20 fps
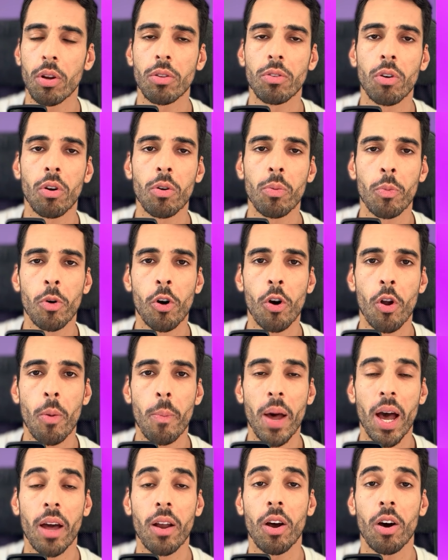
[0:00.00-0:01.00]
going to talk more
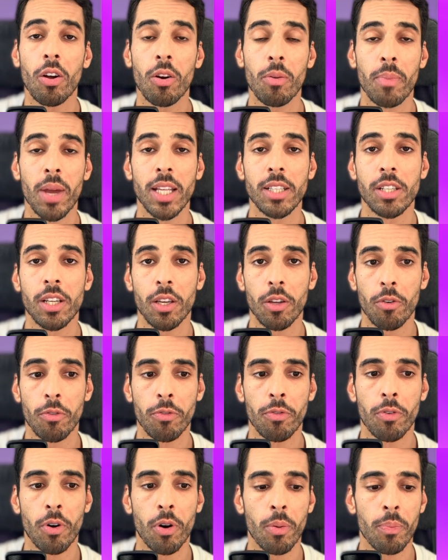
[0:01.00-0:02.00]
about automating your
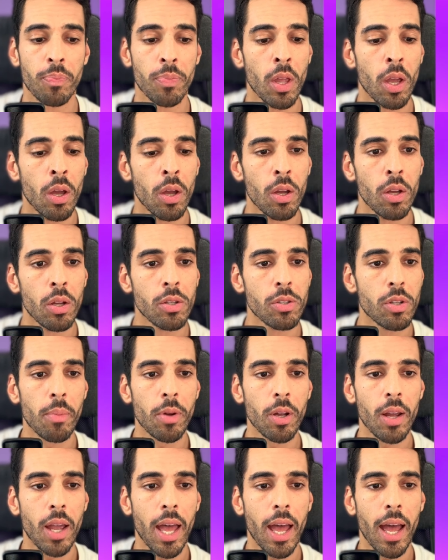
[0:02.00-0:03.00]
form.
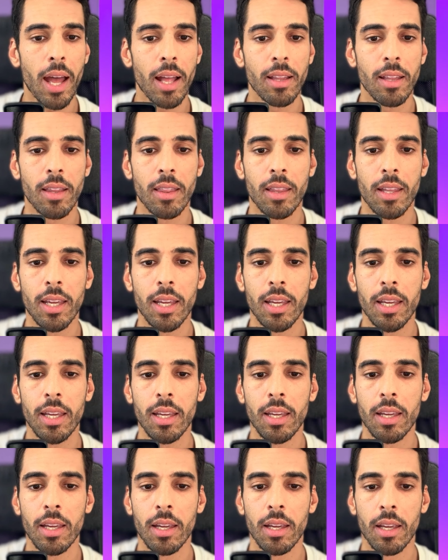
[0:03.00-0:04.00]
I'm going to add
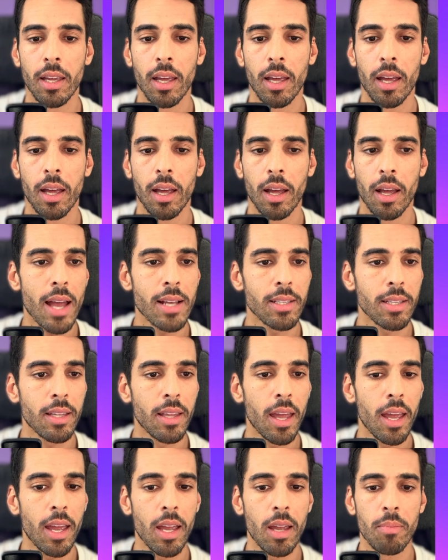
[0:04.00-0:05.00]
the
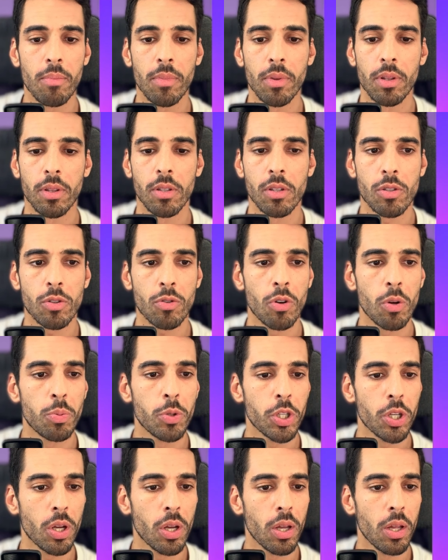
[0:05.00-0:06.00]
task name,
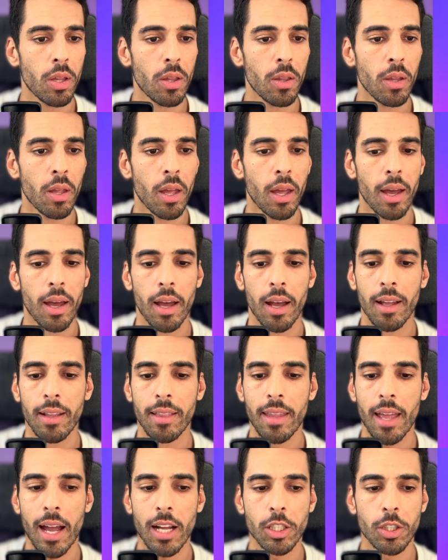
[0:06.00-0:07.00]
description,
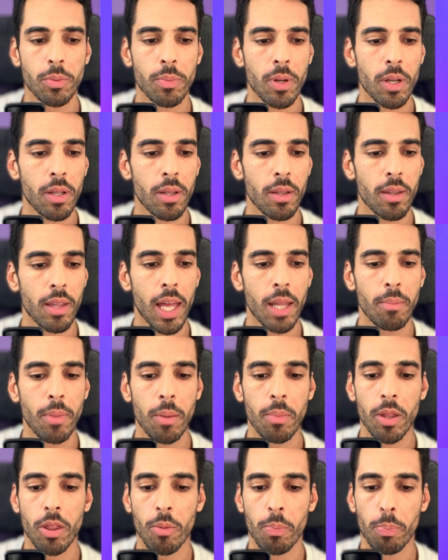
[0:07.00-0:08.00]
attachment,
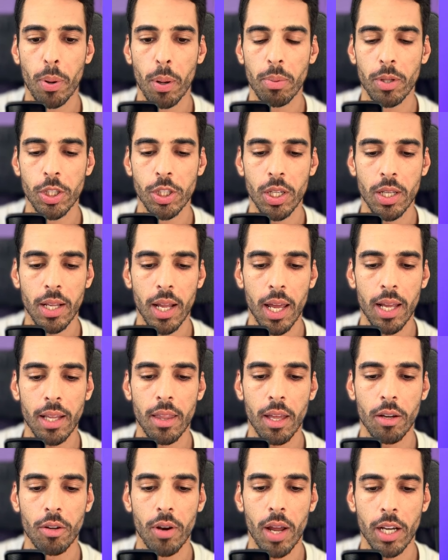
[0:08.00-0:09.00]
and maybe the publishing
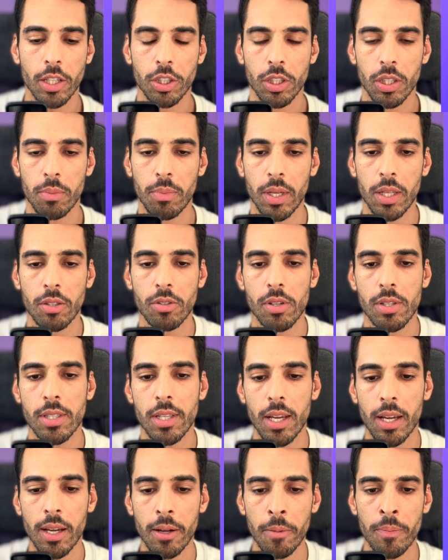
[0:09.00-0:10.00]
date. That could actually be
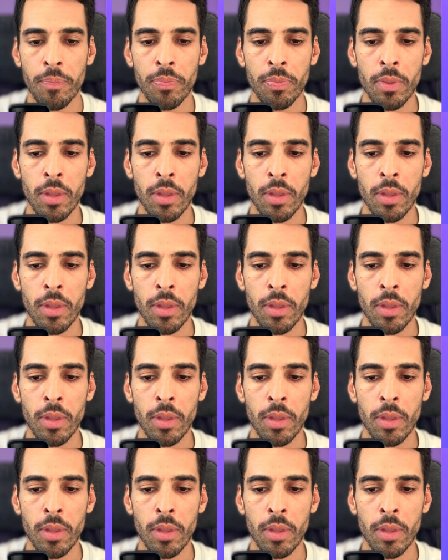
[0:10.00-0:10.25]
interesting.